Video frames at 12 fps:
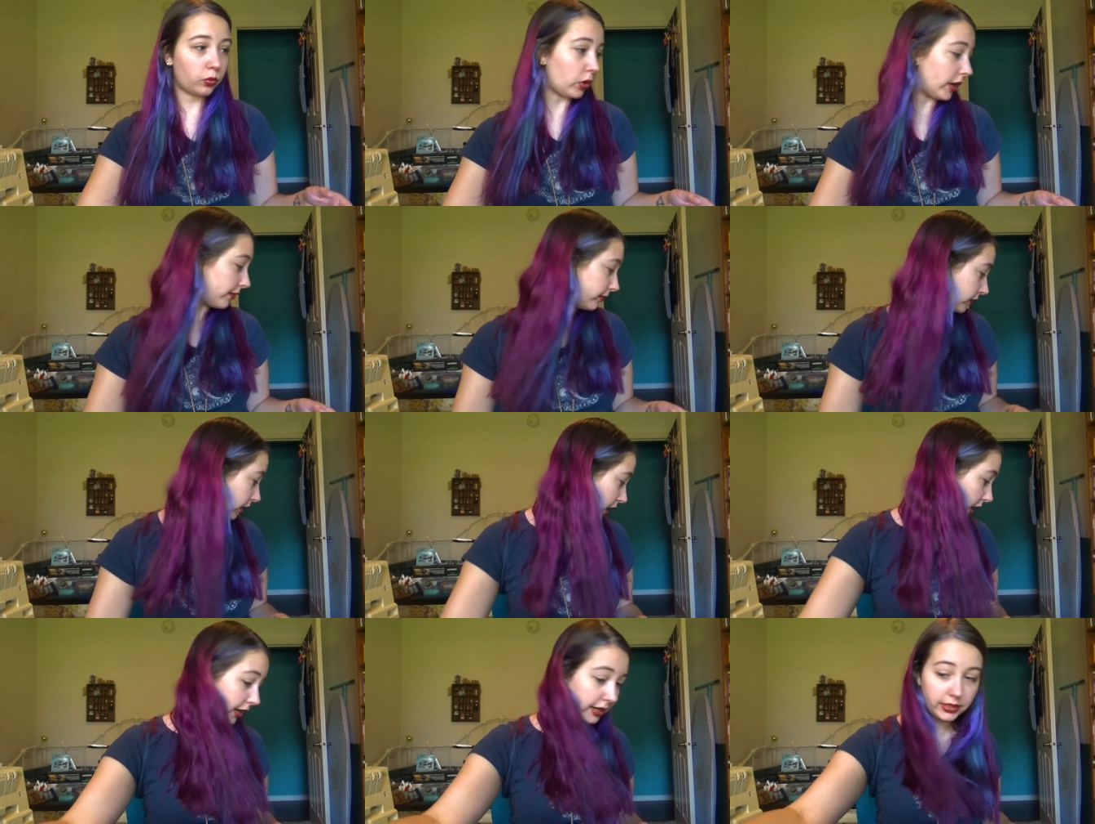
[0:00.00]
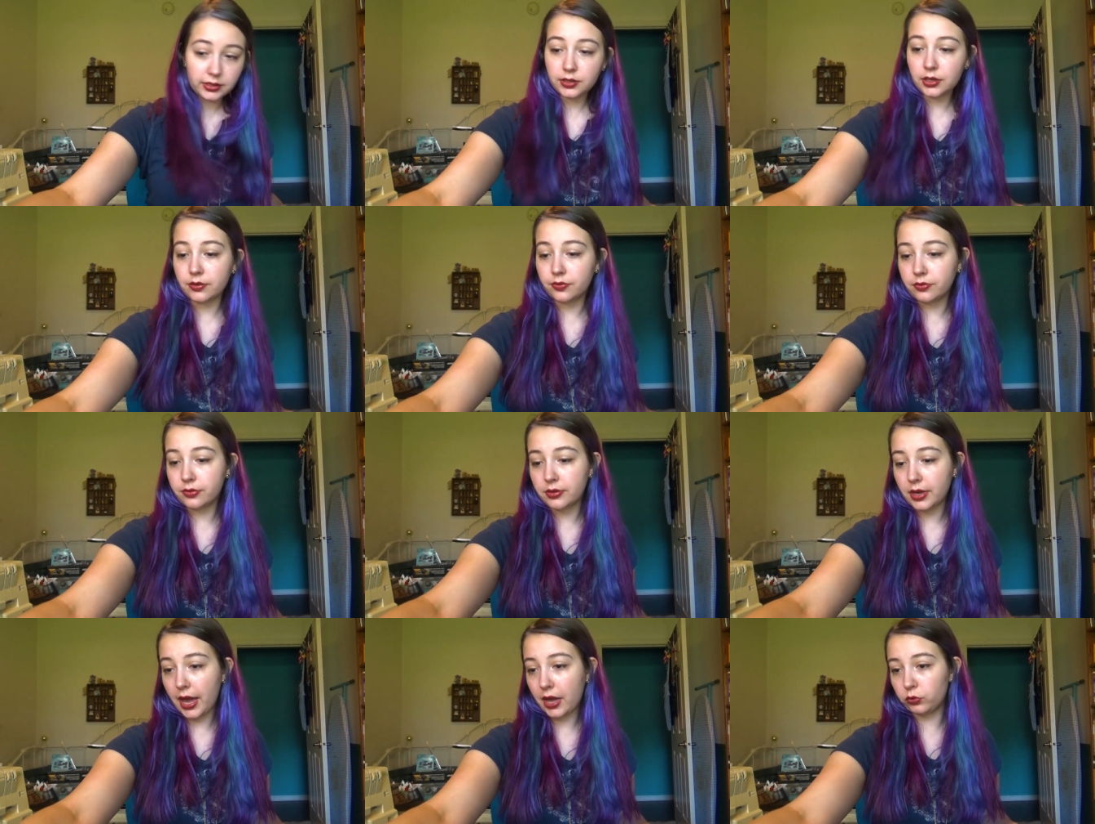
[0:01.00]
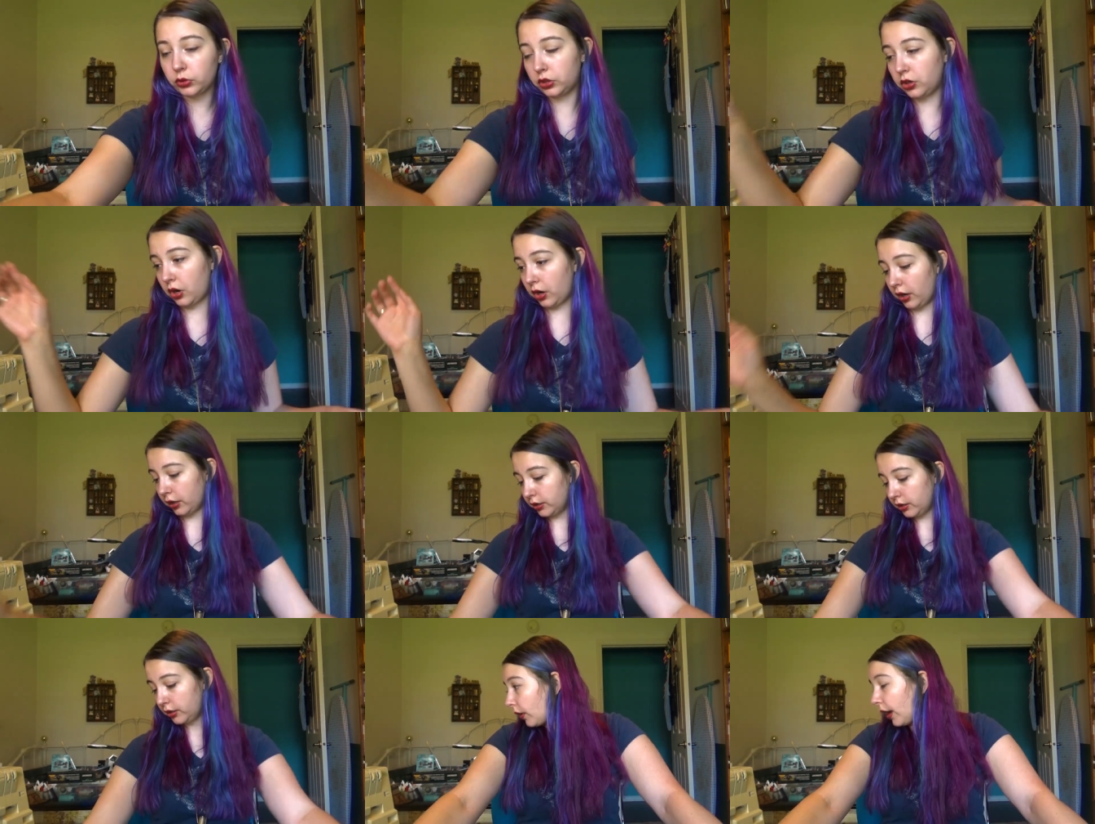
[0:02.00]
what I've got in that regard.